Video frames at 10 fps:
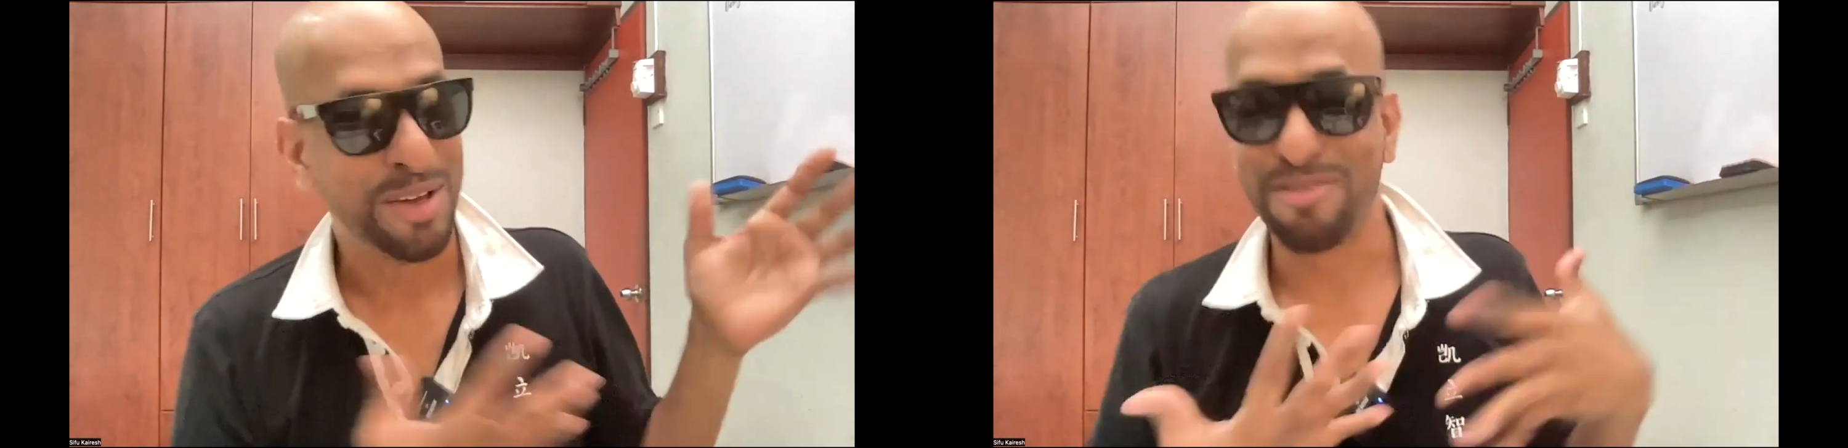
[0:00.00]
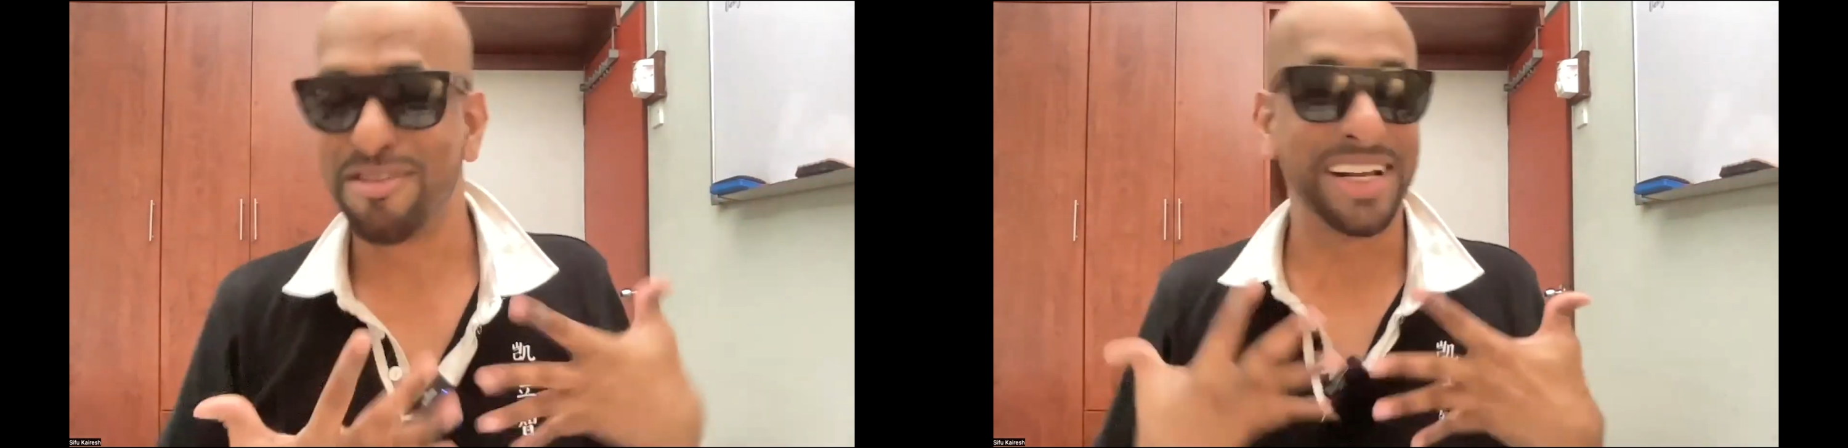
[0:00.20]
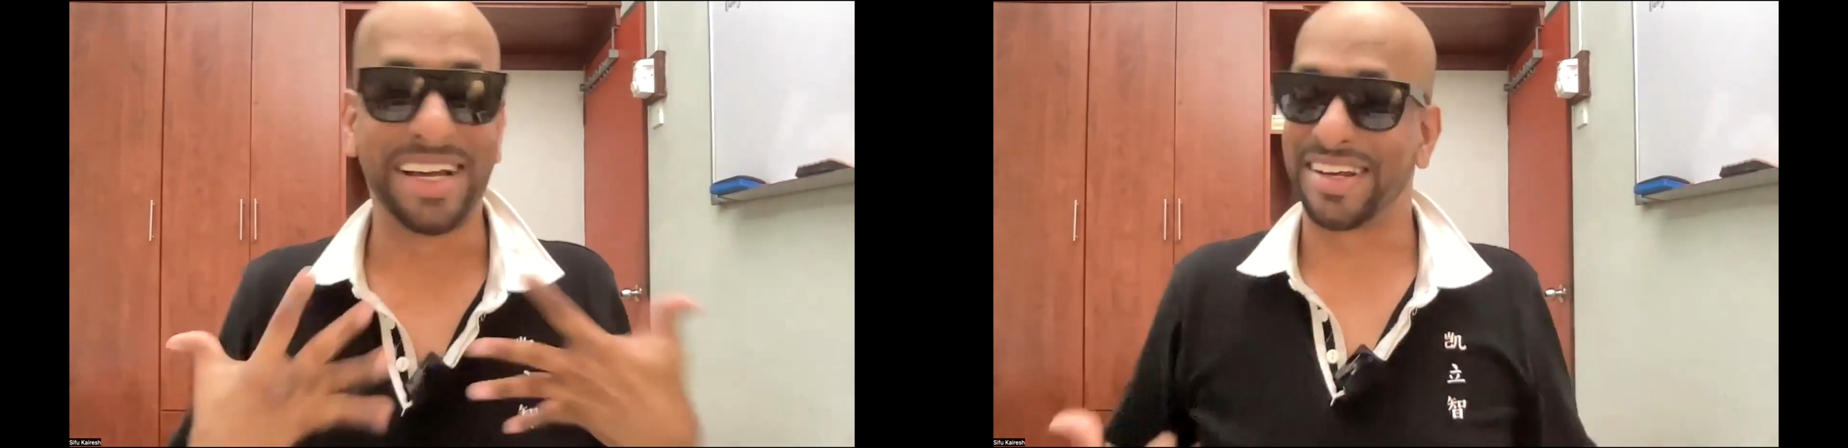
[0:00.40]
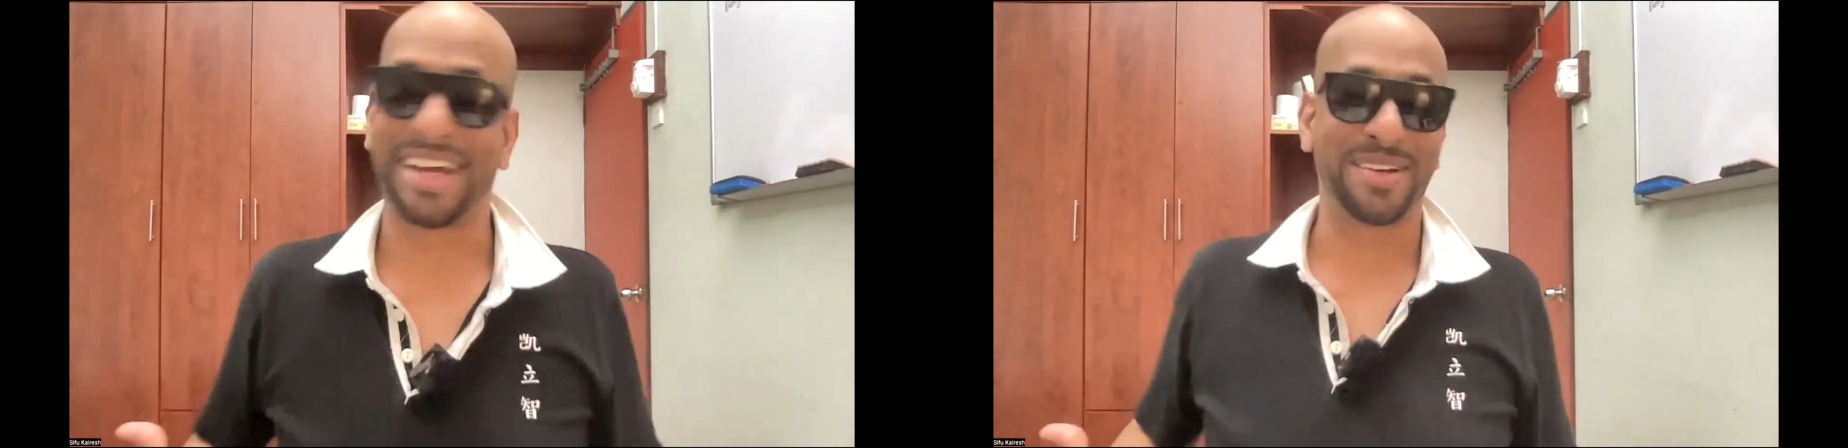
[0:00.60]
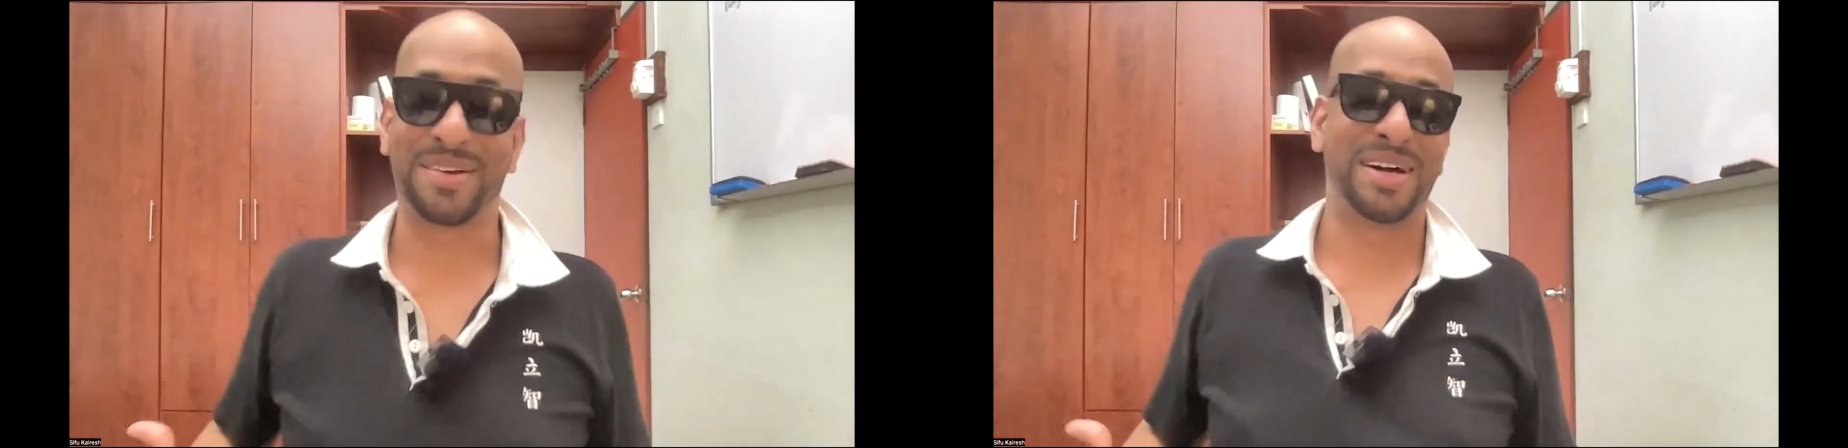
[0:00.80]
You feel
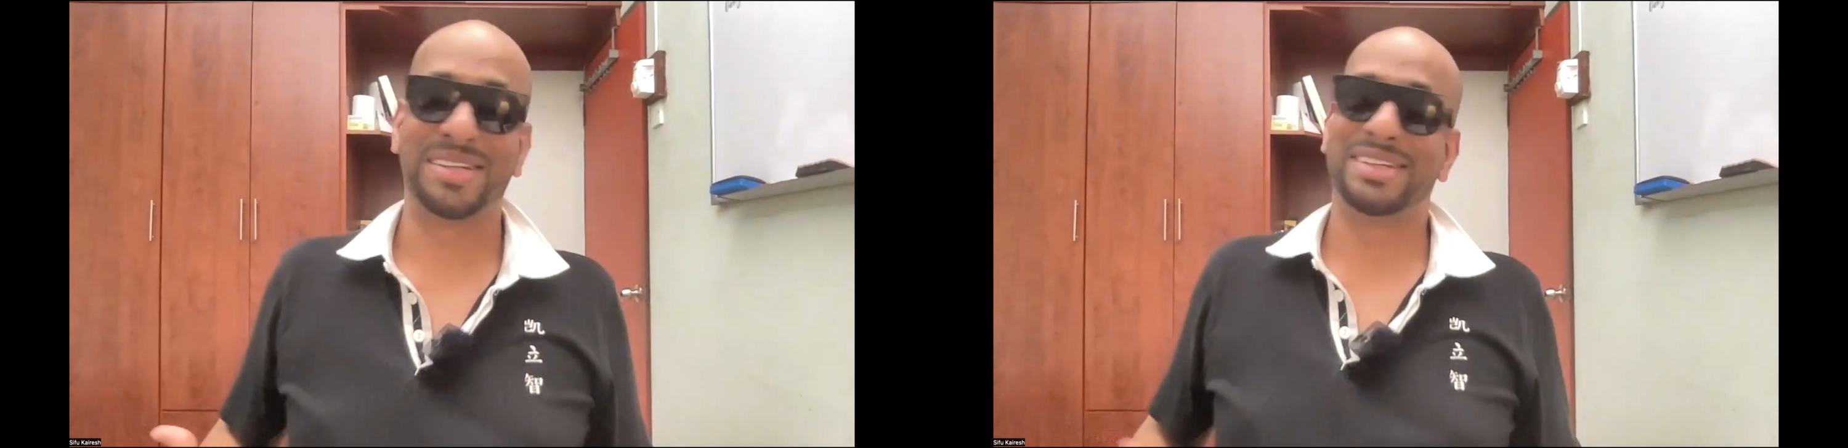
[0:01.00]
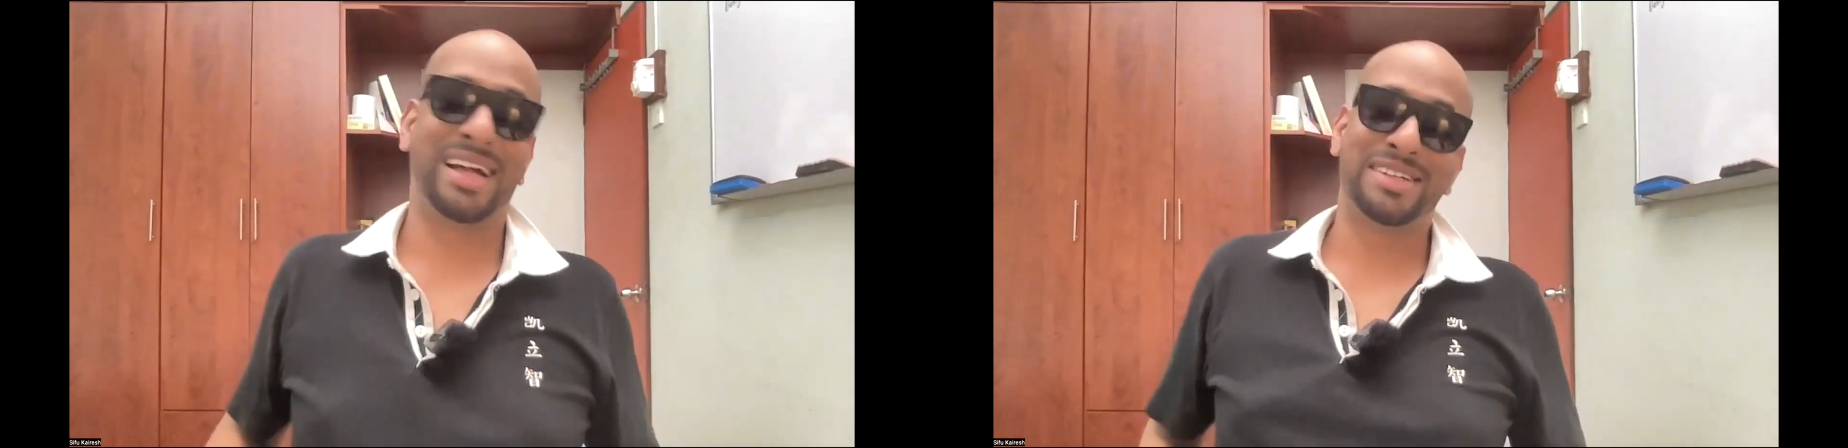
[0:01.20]
great, I see.